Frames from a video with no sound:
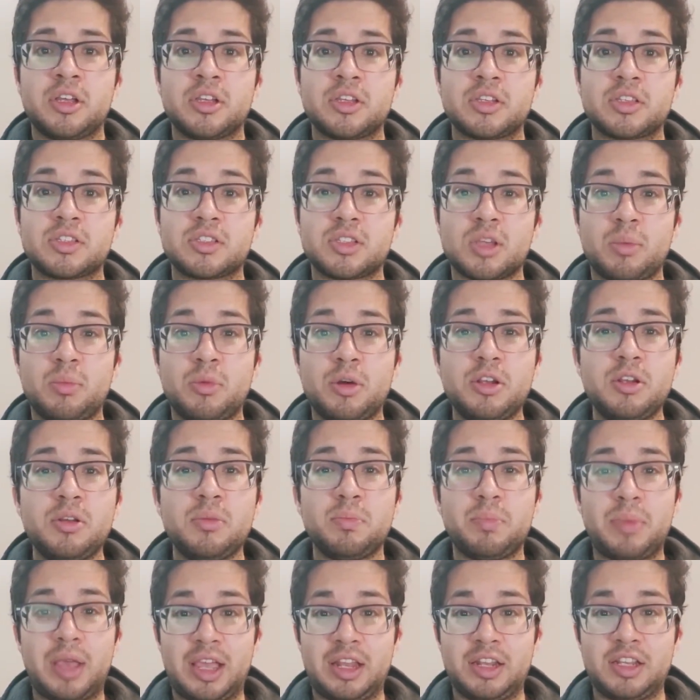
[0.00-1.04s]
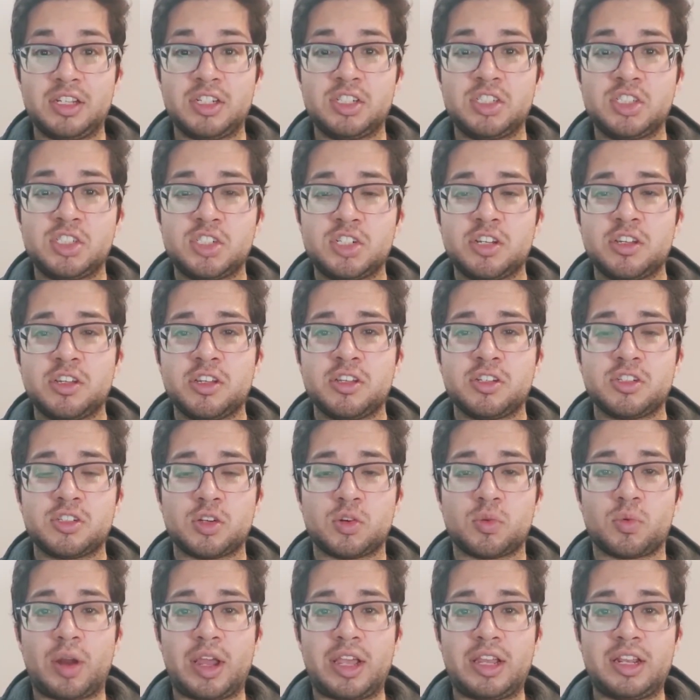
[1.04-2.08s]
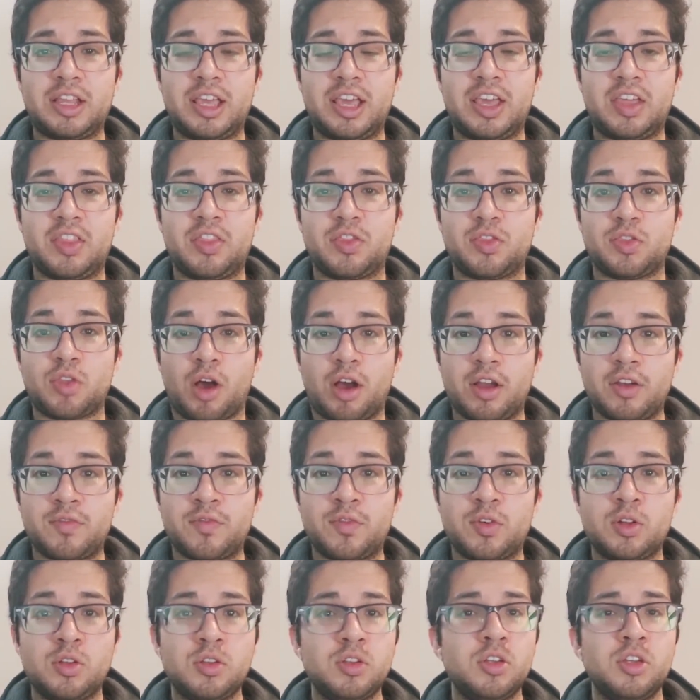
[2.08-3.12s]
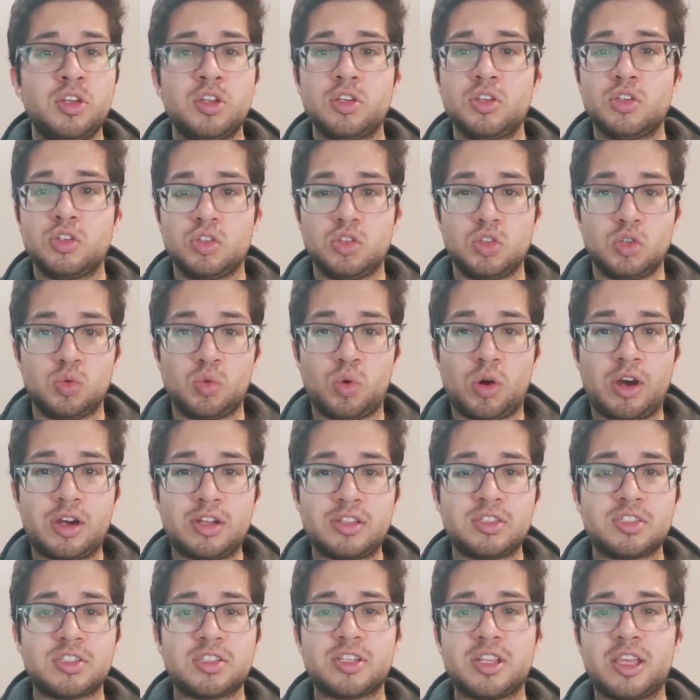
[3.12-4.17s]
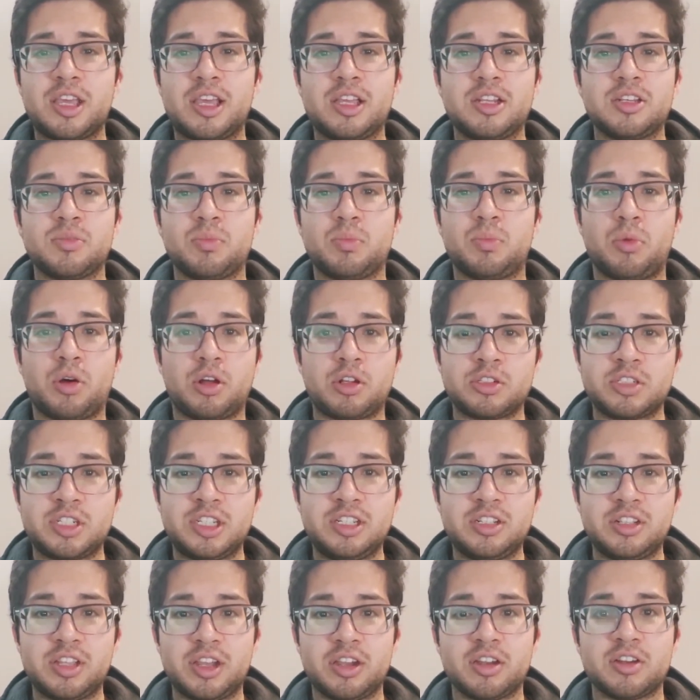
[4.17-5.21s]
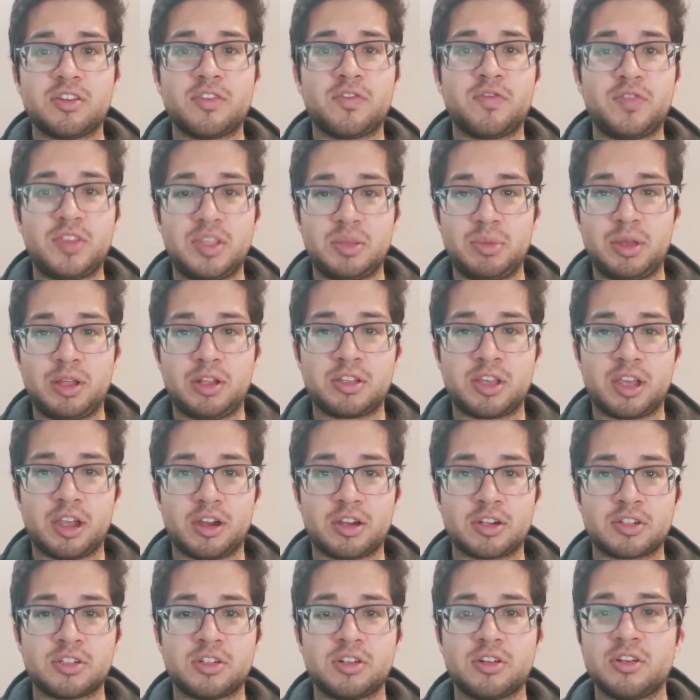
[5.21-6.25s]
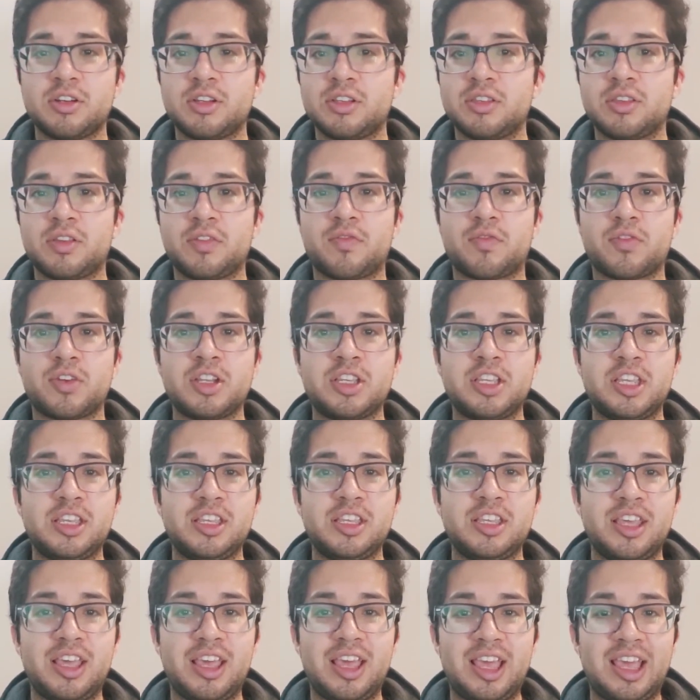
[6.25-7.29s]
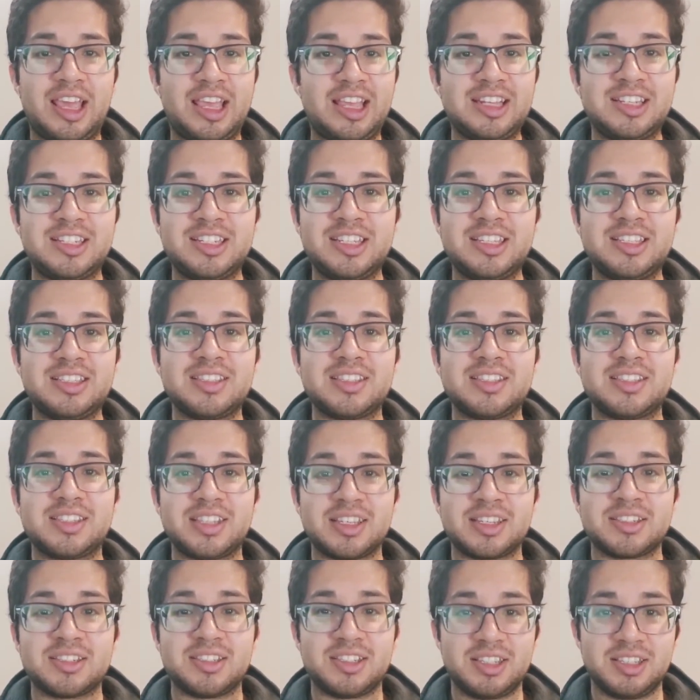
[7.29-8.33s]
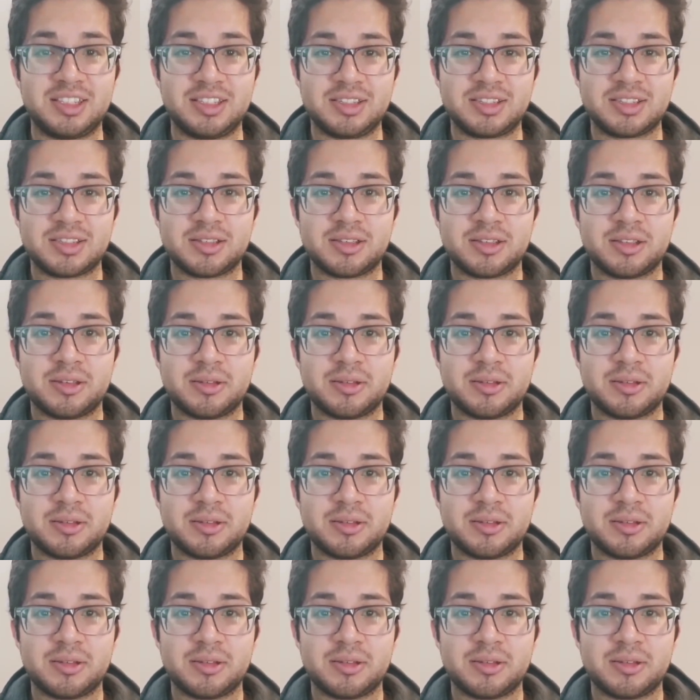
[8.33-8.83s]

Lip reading: Someone managed to write a thoughtful, nuanced, and multi-layered female character in the freaking 1860s.